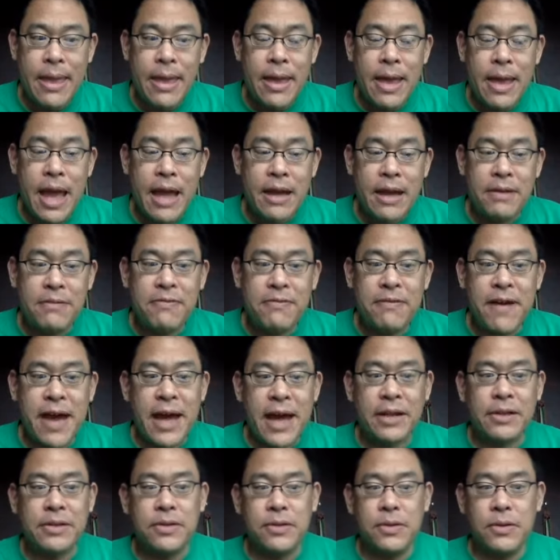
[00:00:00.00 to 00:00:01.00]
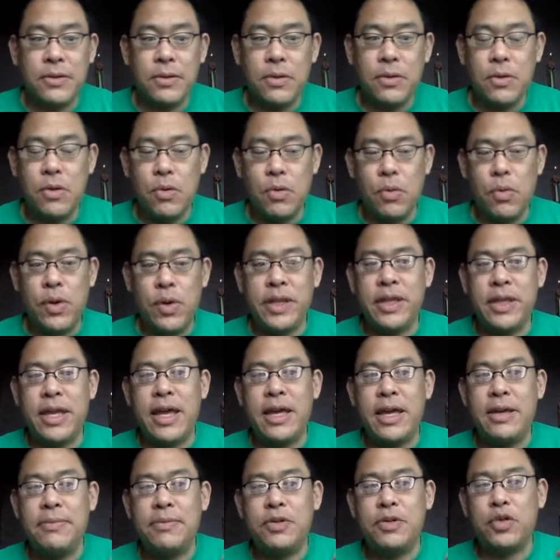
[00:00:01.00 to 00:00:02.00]
And in fact, when
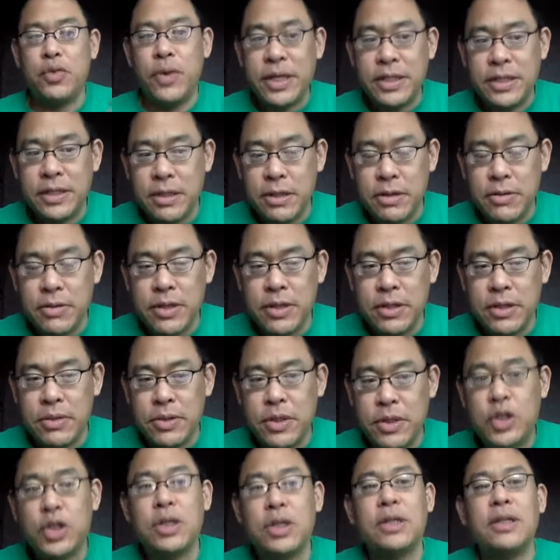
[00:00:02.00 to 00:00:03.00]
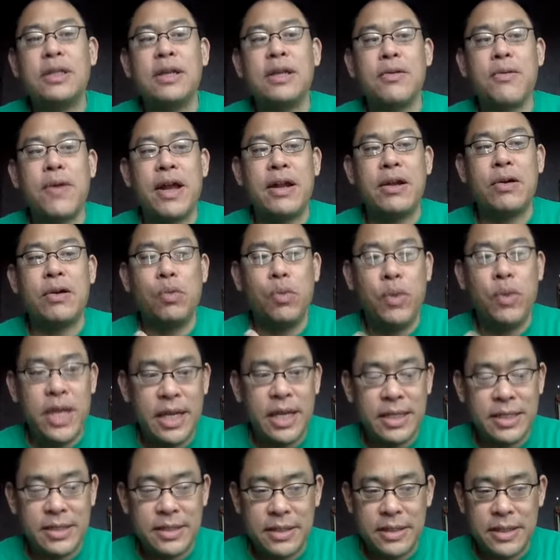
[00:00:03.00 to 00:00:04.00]
they trusted their intuition, they ran a
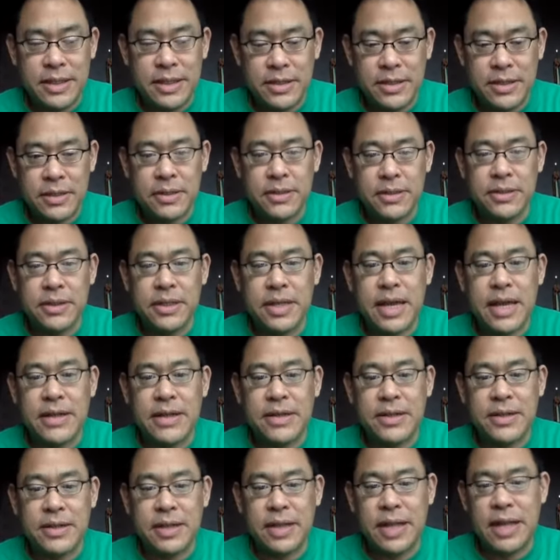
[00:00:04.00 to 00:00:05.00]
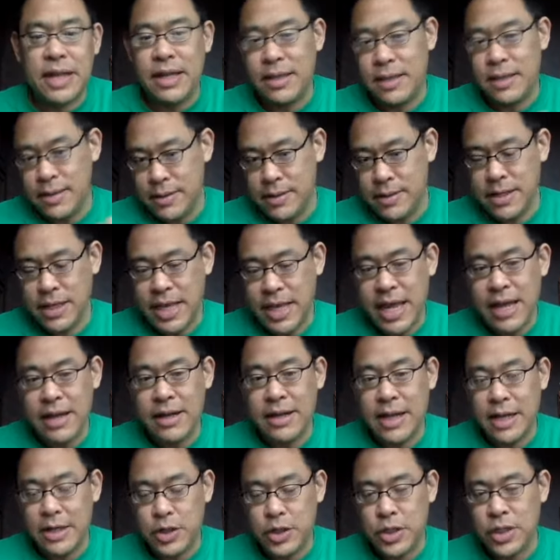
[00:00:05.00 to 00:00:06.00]
weak statistical test, and the
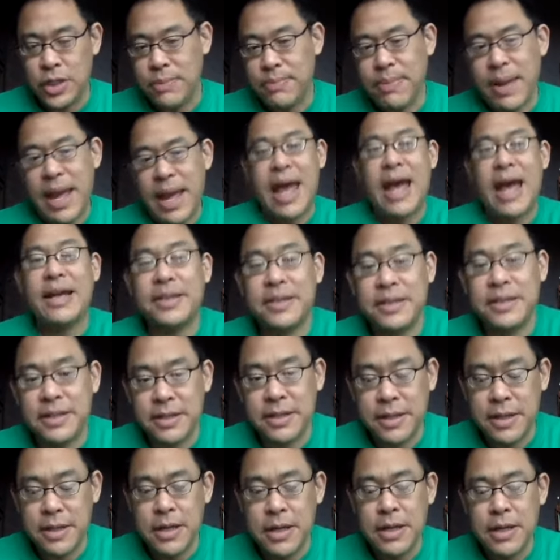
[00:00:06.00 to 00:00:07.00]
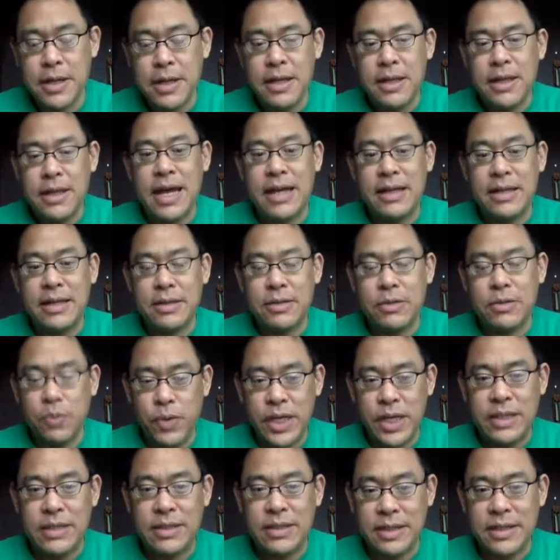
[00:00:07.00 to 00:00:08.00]
candidate gene passed that
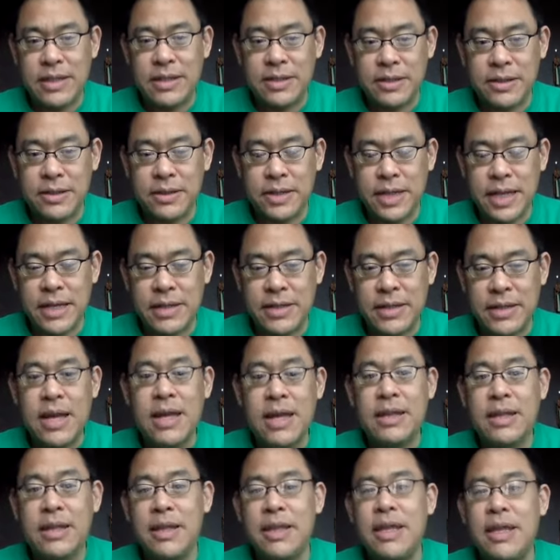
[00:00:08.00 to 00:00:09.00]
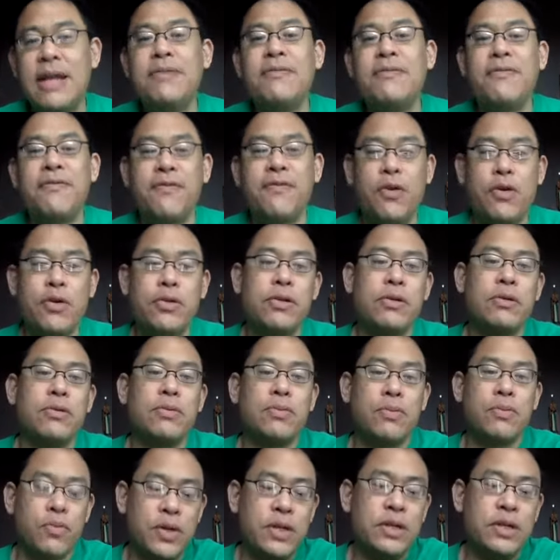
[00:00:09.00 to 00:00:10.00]
weak statistical test, that then further
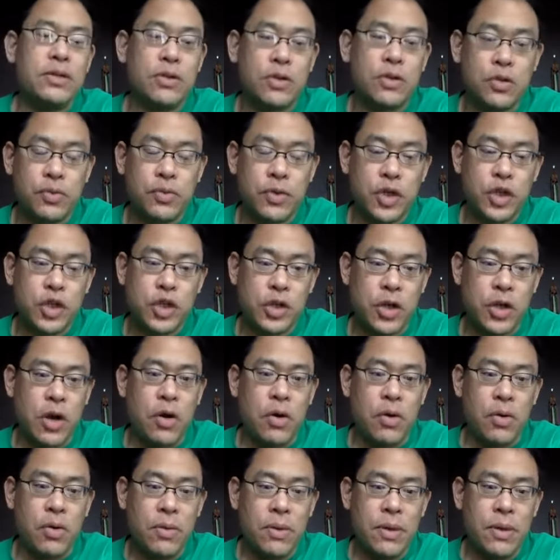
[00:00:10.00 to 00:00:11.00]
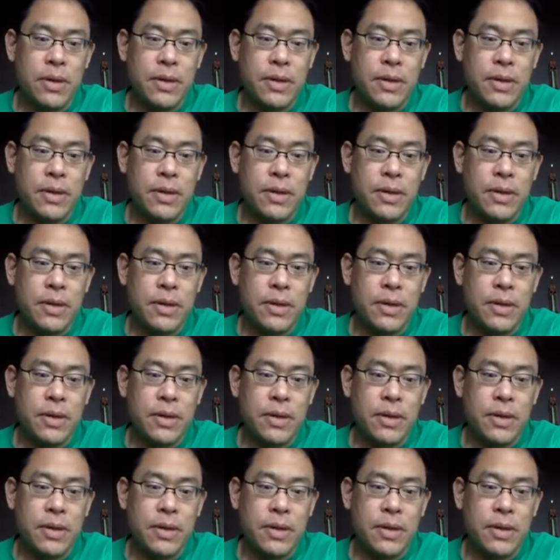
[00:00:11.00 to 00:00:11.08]
research would show,